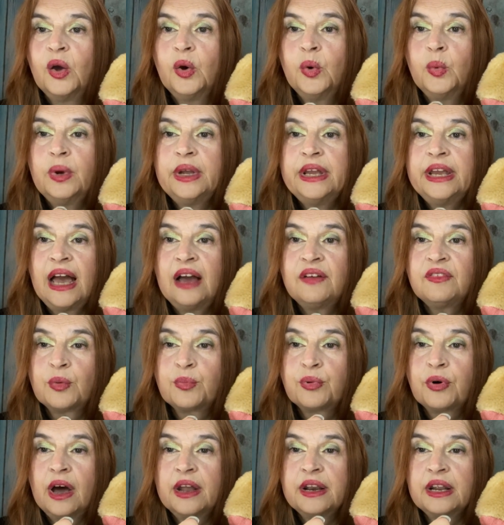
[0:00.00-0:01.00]
We have a
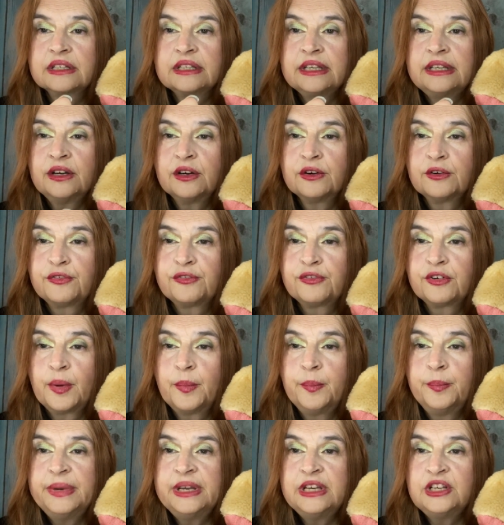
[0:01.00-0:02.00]
product here
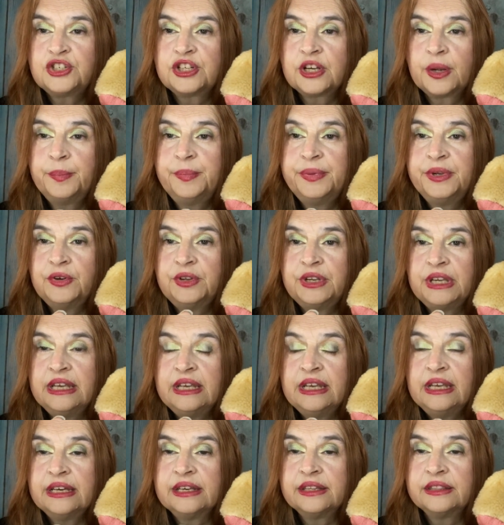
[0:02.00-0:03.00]
from Misha
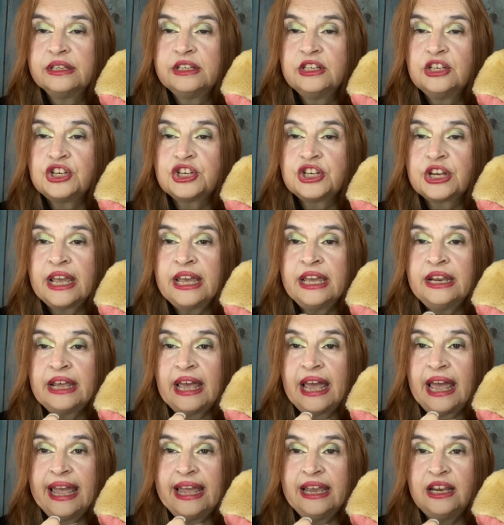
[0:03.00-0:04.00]
Beauty in the shade
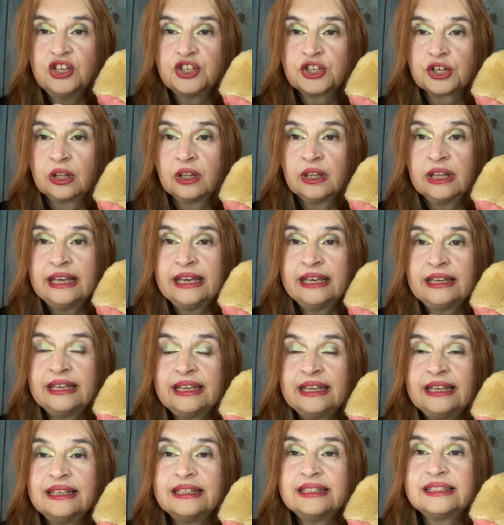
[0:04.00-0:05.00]
Angel. It
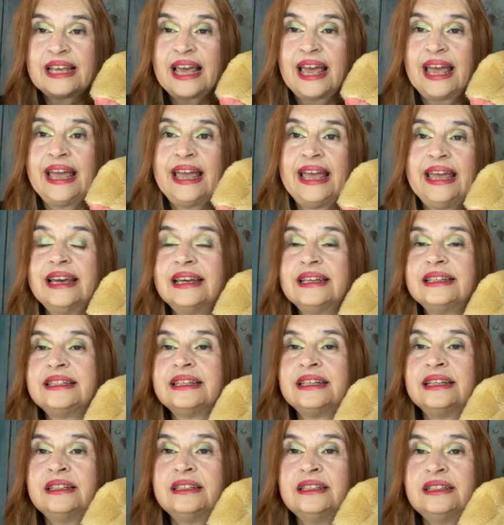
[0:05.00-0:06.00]
is a
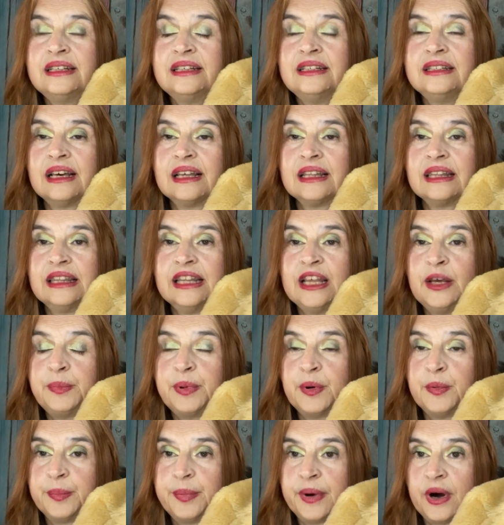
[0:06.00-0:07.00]
tinted lip
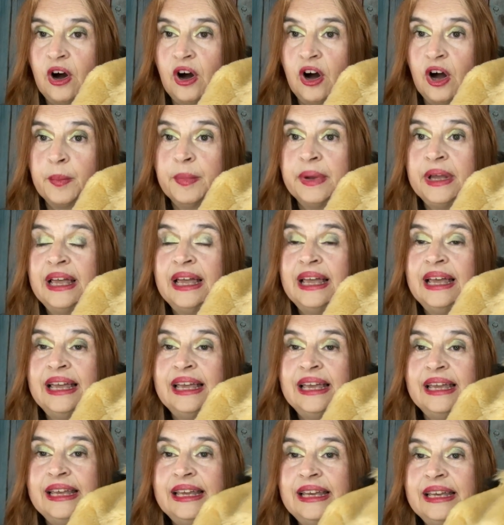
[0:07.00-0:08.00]
balm.
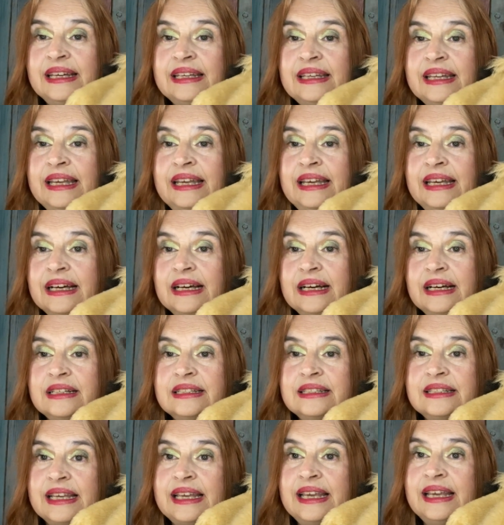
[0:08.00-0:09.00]
It
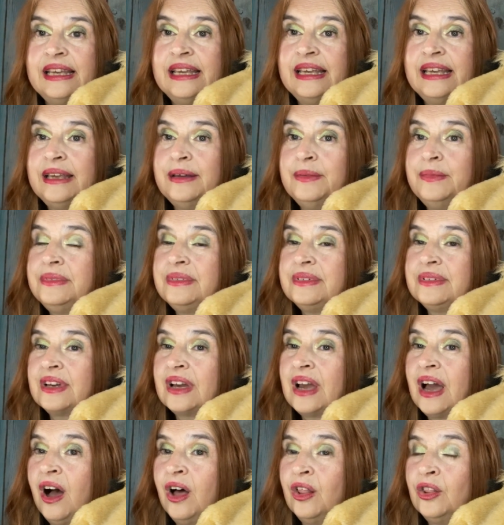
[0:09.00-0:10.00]
is a
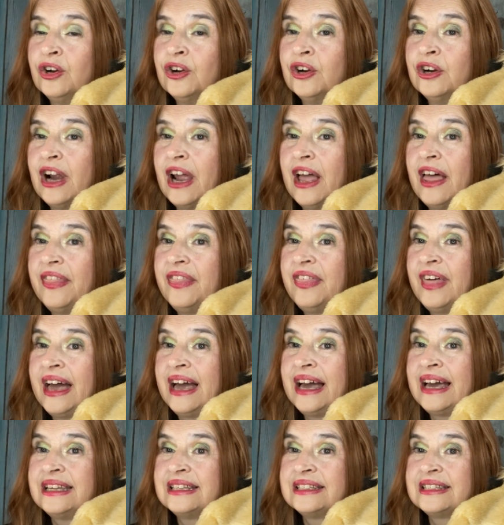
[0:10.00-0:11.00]
color
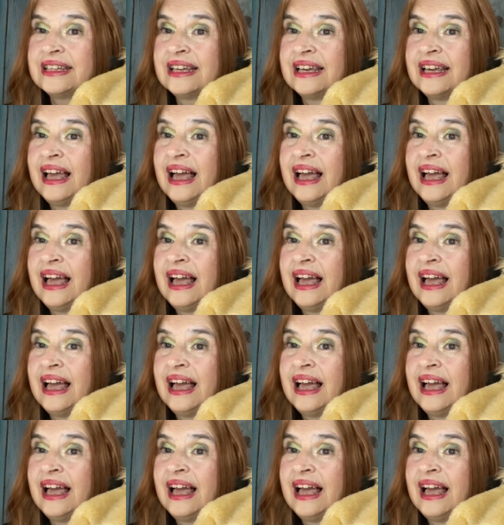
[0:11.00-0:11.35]
that,